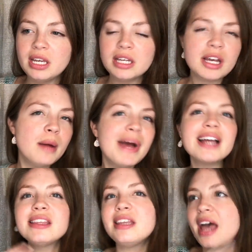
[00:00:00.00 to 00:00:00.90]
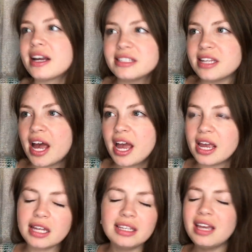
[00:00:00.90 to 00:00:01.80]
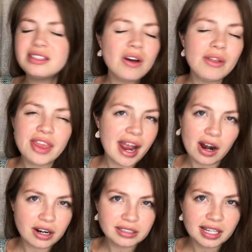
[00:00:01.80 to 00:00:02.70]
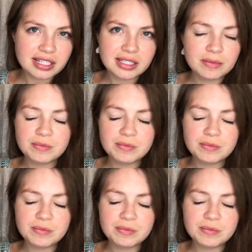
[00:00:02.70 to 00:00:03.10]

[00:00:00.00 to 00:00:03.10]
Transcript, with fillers: come back the next day and it's all there unless